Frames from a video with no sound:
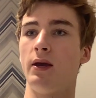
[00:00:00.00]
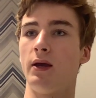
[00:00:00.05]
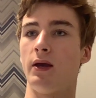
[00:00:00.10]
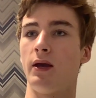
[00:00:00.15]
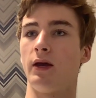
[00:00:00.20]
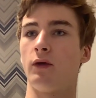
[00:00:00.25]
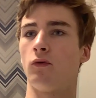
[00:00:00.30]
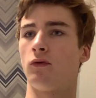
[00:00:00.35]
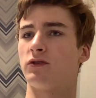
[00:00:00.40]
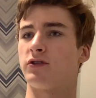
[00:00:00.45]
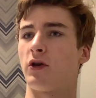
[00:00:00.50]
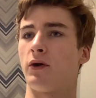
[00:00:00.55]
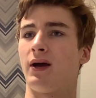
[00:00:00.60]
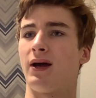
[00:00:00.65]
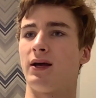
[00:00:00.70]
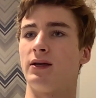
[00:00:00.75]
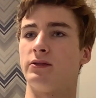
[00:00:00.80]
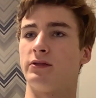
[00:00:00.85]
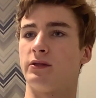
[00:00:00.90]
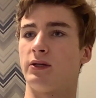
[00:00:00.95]
It also
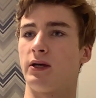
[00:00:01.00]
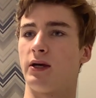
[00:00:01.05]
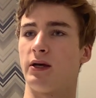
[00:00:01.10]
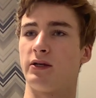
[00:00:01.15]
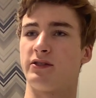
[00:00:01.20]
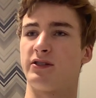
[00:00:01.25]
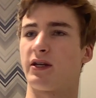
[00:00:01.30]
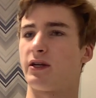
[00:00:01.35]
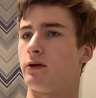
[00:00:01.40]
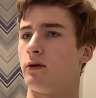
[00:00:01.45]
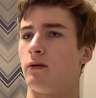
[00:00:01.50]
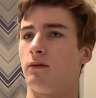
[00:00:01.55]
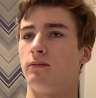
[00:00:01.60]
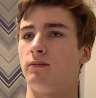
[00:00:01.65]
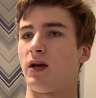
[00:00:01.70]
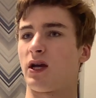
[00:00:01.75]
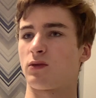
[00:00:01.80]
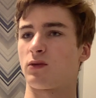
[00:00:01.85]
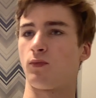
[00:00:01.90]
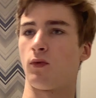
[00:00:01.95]
has signal
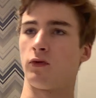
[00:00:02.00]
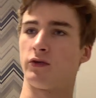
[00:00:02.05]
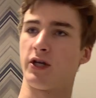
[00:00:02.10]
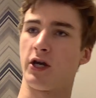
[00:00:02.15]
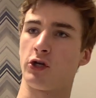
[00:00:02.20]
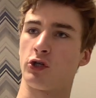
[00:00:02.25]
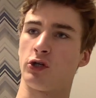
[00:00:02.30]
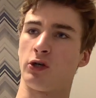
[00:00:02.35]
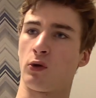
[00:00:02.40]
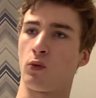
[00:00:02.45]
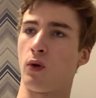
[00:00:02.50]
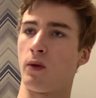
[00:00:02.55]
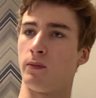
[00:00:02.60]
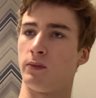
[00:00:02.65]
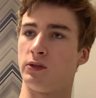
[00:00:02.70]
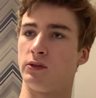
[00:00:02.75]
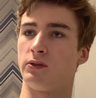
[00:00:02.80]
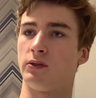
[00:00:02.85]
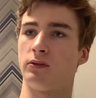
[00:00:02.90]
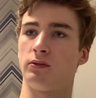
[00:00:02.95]
exploitation
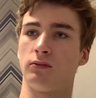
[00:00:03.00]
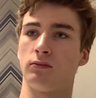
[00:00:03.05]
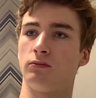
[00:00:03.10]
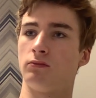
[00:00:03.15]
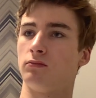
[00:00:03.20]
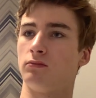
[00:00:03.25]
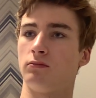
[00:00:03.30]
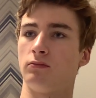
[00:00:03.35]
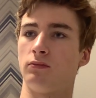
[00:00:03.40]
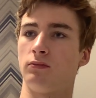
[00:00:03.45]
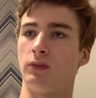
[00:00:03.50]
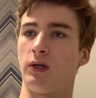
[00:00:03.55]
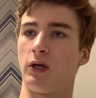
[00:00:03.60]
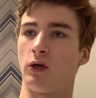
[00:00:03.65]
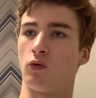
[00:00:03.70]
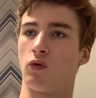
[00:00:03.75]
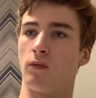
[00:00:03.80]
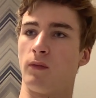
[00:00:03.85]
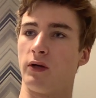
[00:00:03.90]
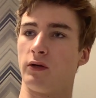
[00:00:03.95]
equipment,
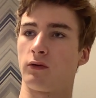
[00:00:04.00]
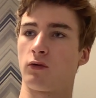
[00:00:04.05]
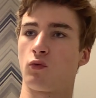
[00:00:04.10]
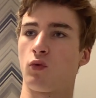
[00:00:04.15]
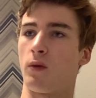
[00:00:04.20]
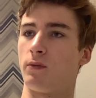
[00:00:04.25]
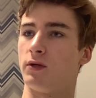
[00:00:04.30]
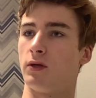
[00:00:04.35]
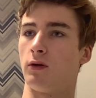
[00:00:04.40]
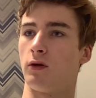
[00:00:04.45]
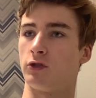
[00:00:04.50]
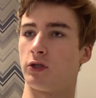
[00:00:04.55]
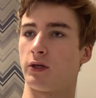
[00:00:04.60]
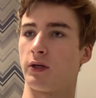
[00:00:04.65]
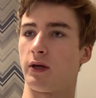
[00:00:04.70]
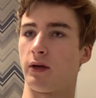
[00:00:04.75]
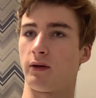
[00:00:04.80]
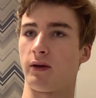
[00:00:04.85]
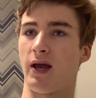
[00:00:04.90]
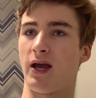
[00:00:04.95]
increment
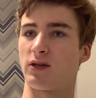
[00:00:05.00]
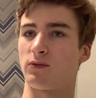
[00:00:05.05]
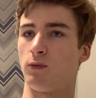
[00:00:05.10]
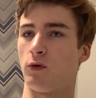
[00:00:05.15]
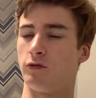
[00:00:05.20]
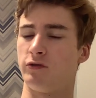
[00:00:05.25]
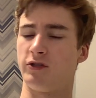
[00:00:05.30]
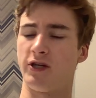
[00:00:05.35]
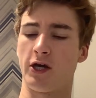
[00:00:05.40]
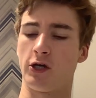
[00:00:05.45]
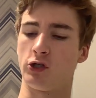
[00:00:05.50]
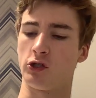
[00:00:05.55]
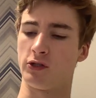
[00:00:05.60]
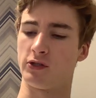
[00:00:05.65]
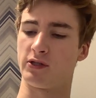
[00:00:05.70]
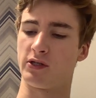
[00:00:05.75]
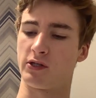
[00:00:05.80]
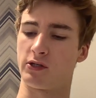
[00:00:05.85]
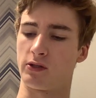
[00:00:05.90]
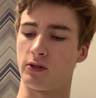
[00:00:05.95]
cryptologic exploitation
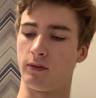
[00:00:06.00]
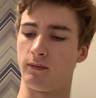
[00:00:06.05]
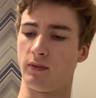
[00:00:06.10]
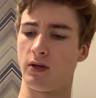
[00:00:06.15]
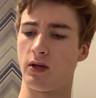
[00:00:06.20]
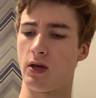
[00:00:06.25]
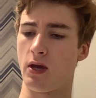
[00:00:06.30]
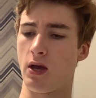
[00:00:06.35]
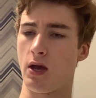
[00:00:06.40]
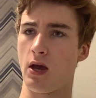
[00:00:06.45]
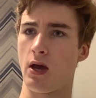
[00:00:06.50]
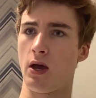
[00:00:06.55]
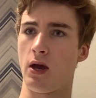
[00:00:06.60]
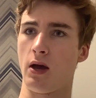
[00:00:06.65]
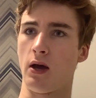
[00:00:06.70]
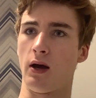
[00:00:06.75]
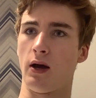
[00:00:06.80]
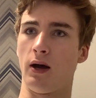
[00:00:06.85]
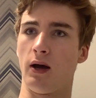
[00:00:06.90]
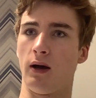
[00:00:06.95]
system,
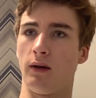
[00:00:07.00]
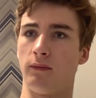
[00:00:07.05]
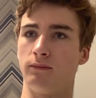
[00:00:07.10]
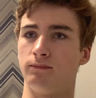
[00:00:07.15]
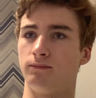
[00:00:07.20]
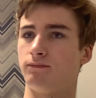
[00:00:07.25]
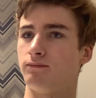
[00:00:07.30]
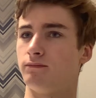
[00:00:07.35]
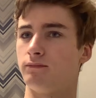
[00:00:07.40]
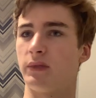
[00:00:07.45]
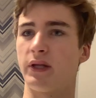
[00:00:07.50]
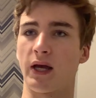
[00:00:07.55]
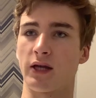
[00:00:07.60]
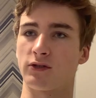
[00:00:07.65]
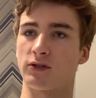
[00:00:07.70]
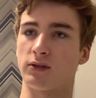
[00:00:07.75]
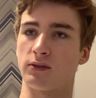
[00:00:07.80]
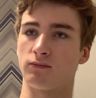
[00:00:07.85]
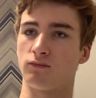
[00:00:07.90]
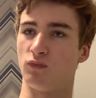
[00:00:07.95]
but
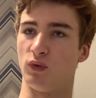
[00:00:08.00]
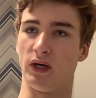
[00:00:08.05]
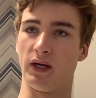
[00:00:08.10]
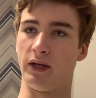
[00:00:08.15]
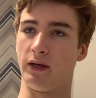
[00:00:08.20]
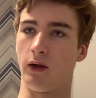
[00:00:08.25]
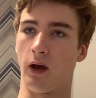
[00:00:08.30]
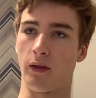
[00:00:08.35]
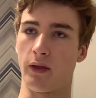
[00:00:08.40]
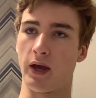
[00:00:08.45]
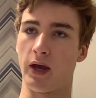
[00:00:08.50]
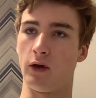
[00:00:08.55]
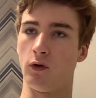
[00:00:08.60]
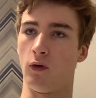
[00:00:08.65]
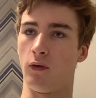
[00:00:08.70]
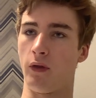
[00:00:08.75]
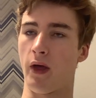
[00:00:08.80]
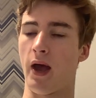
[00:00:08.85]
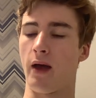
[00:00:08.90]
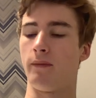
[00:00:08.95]
that's really neither here nor
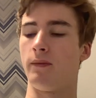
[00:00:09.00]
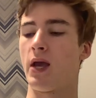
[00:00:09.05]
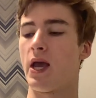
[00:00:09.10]
there.